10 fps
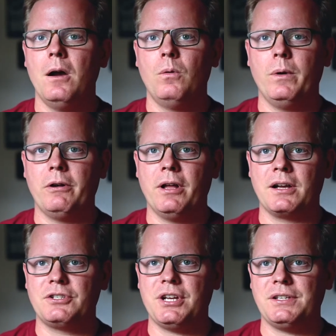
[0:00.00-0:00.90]
Wiener
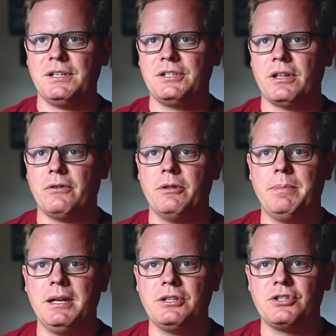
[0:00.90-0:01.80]
dogs chasing each other on the
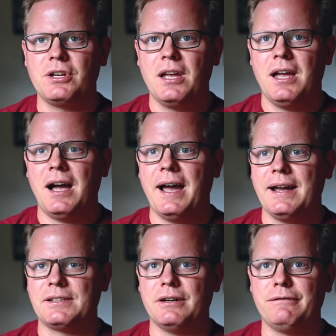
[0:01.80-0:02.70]
beach.
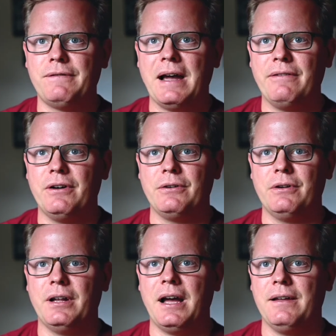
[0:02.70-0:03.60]
ISO
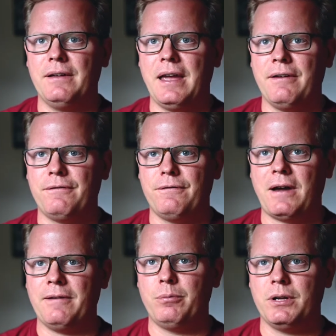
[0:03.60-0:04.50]
500,
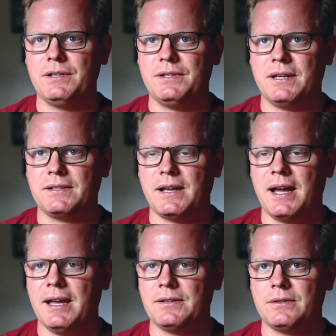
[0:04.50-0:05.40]
f5.6.
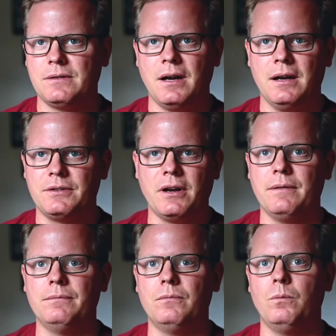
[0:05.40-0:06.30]

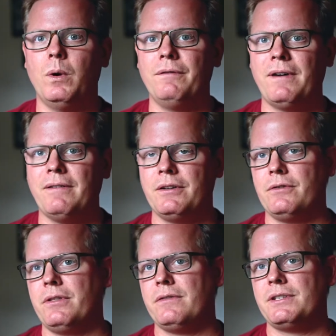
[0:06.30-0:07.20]

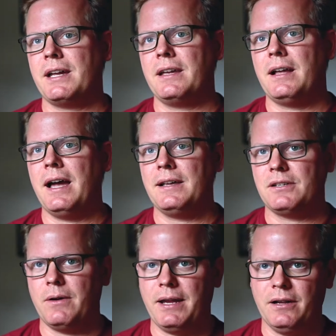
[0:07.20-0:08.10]
1/500th of a second.
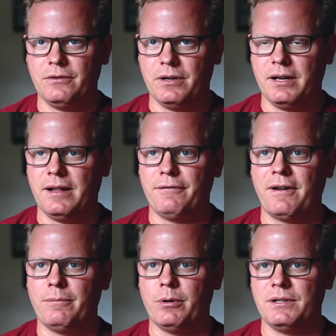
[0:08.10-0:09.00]
ISO 800 at
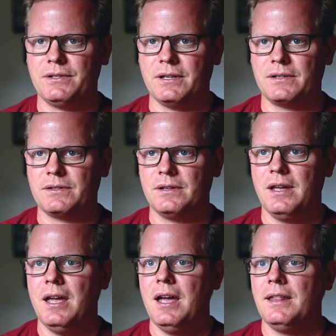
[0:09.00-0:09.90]
f5.6.
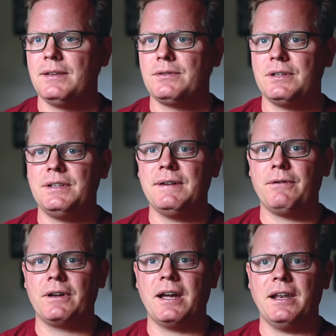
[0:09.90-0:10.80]
This is a
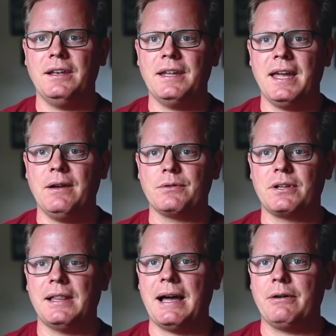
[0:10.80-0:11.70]
different kind of day. It was
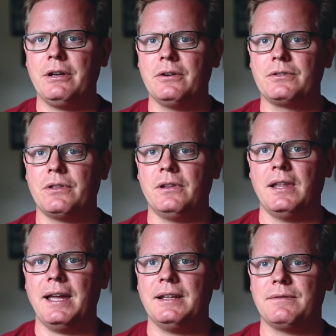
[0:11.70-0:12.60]
cloudier, so the
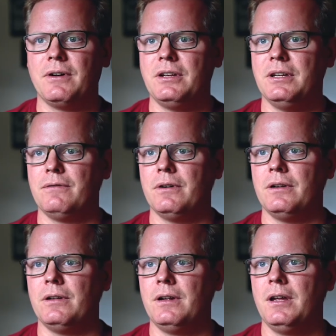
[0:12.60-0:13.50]
light is very different.